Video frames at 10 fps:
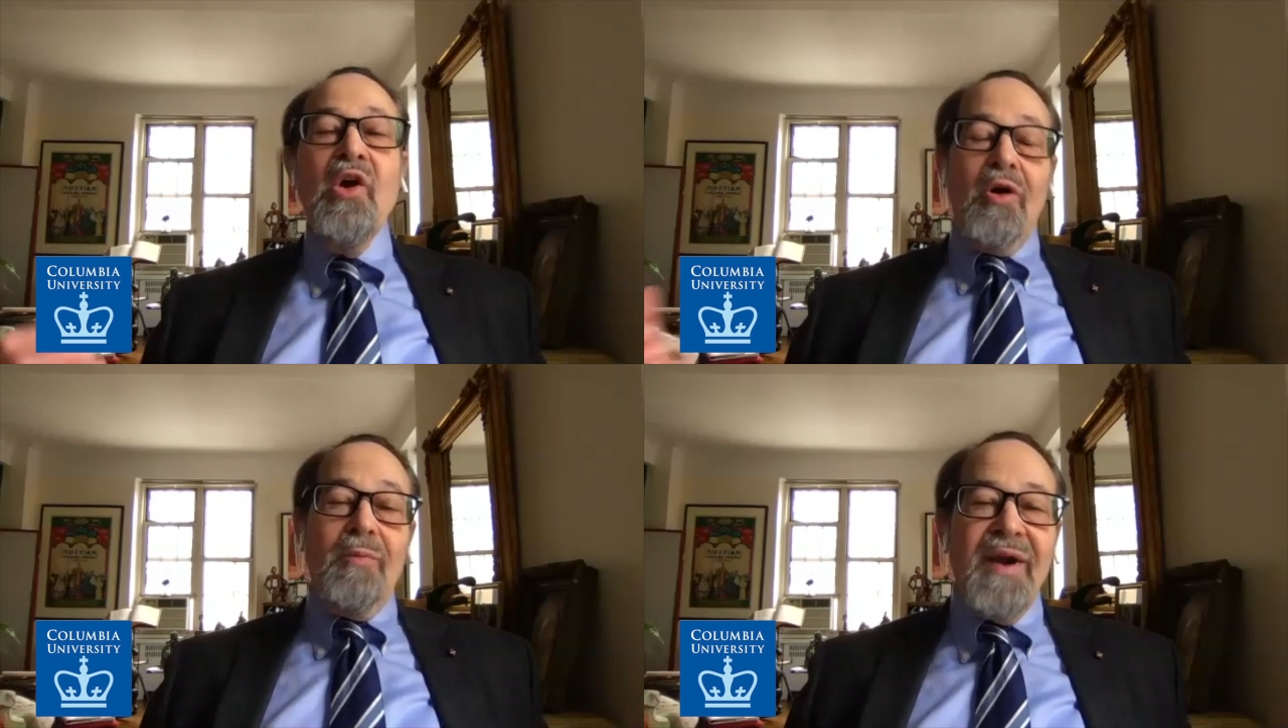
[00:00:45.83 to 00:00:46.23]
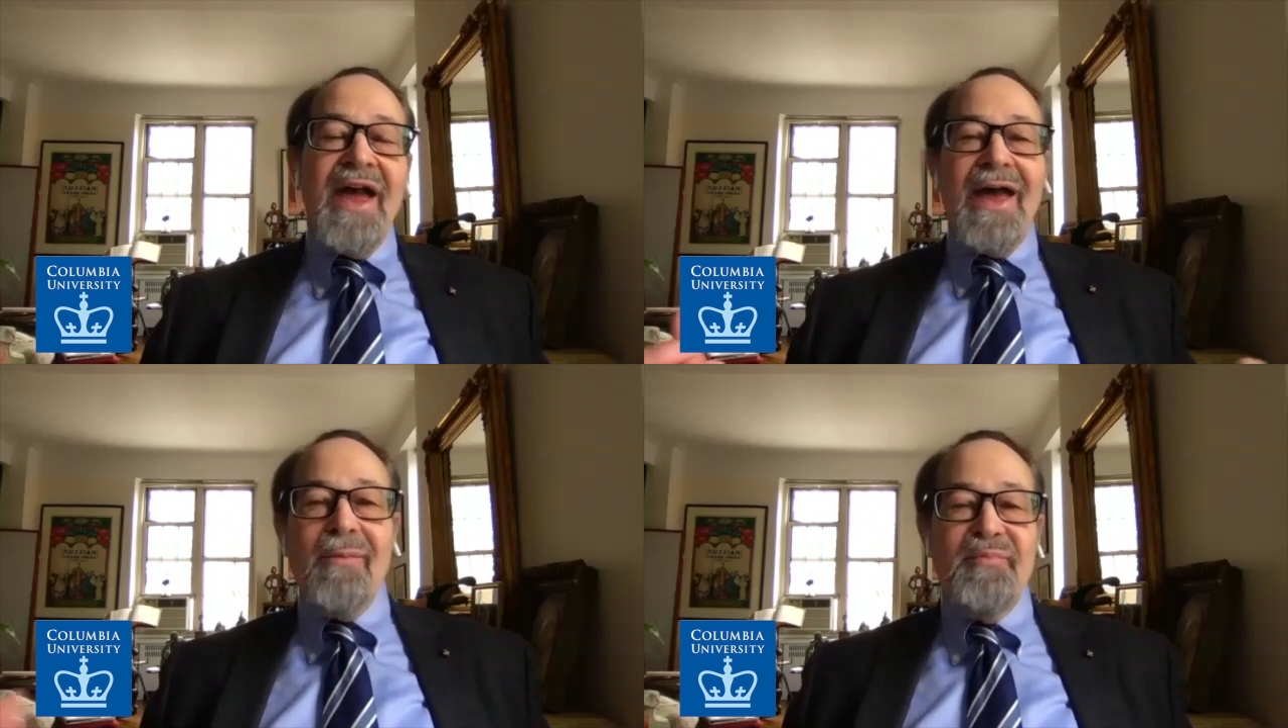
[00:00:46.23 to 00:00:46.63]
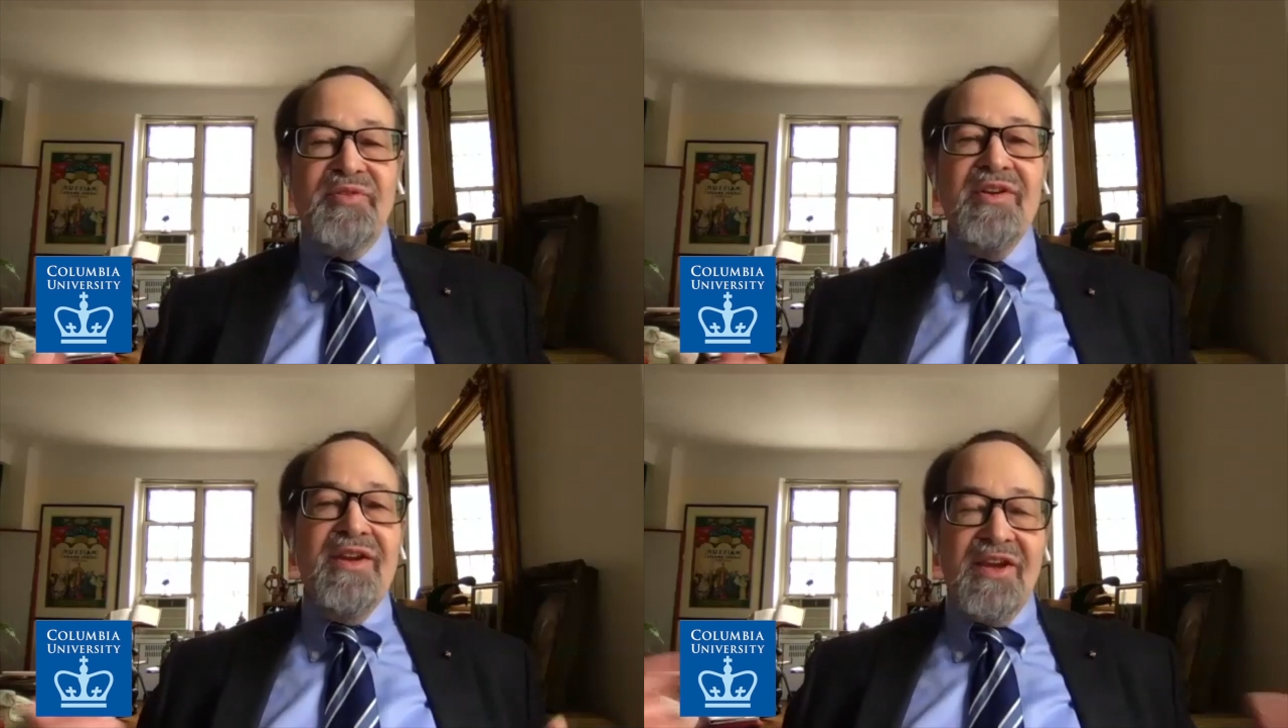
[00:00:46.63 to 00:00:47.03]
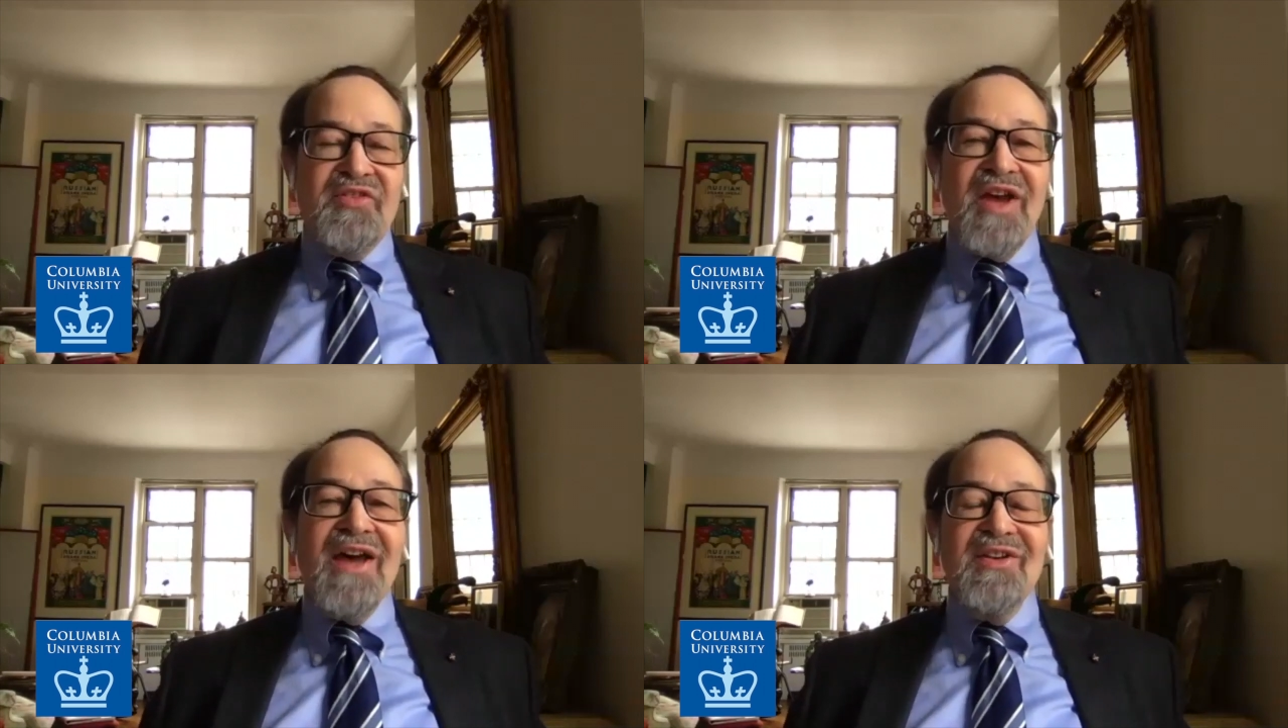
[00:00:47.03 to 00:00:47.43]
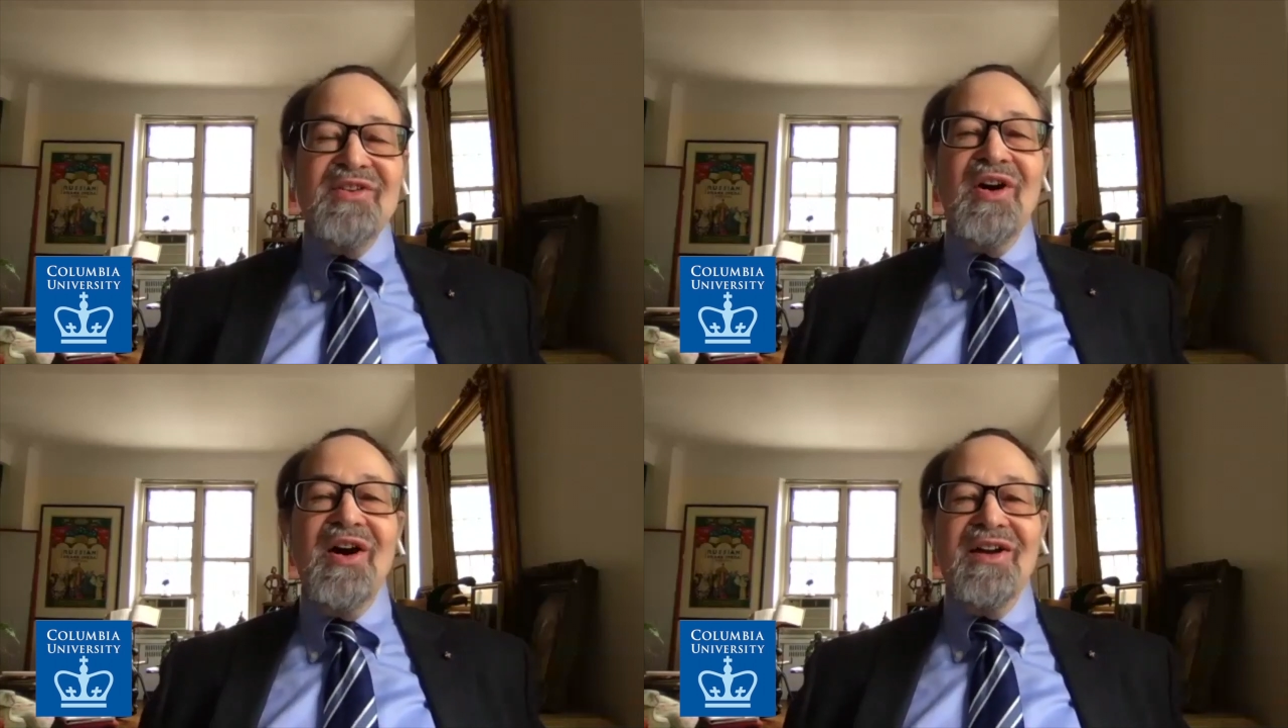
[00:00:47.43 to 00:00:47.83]
or perhaps excited
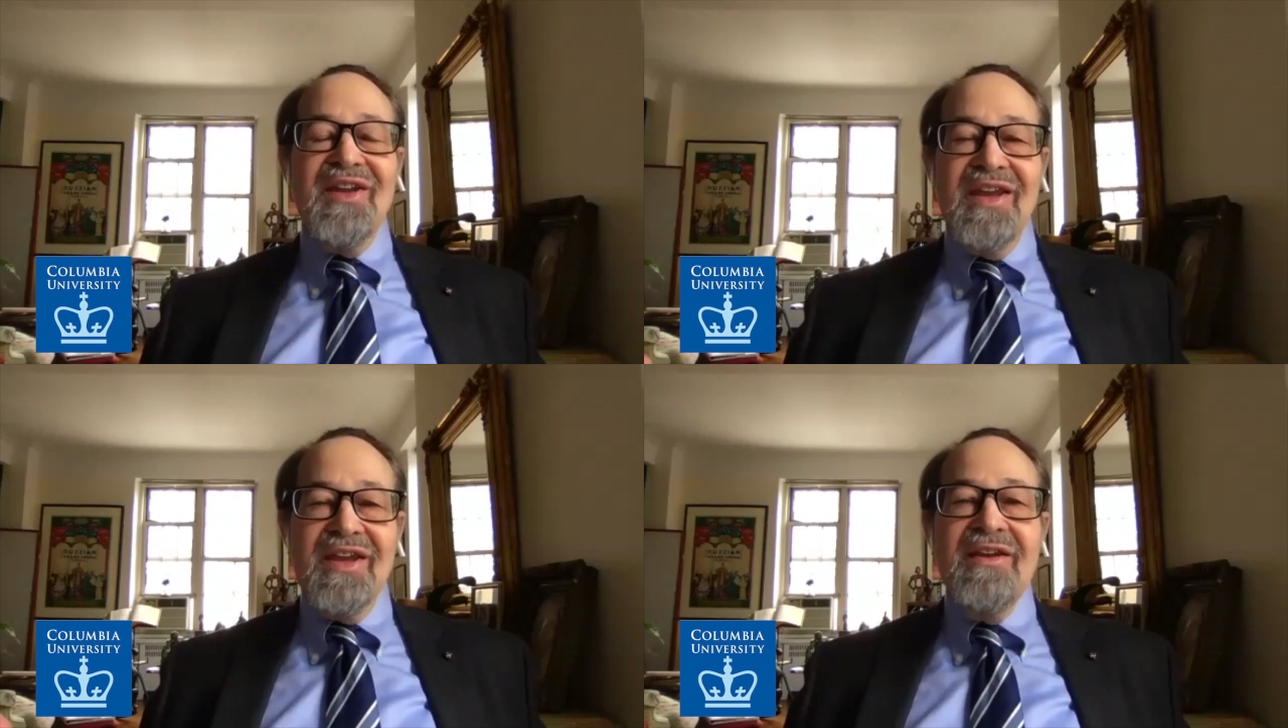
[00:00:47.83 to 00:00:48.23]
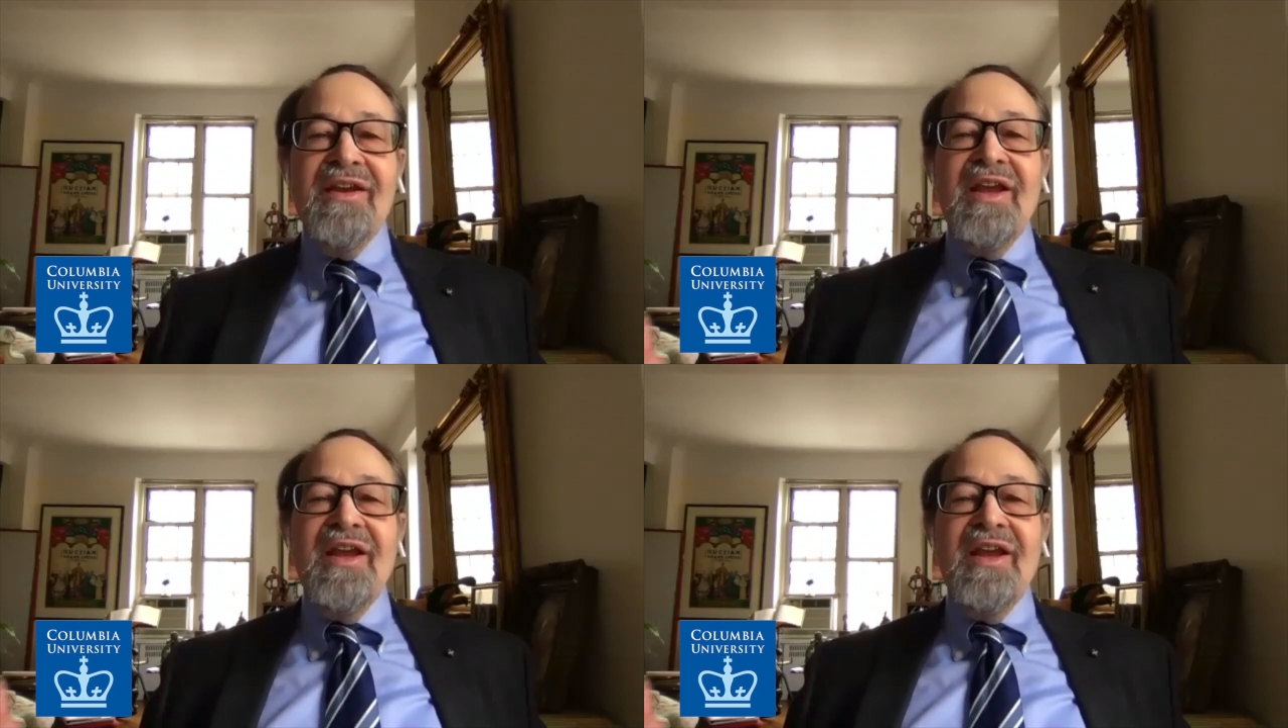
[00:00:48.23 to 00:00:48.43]
talking.